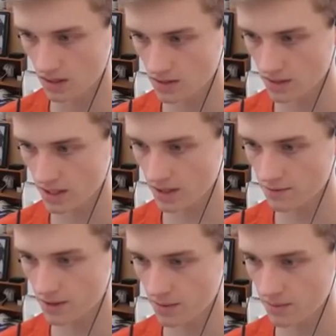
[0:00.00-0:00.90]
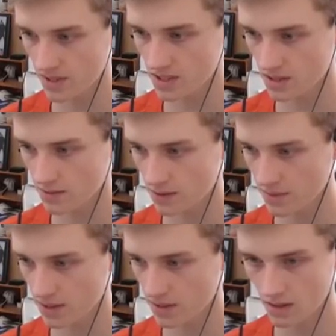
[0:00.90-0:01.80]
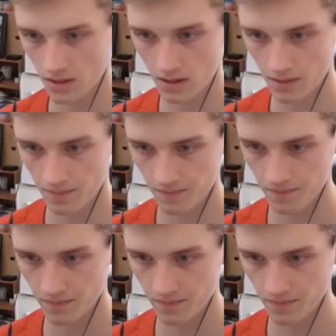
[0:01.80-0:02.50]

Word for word: Sunday get in front of me, please get in front of me. Um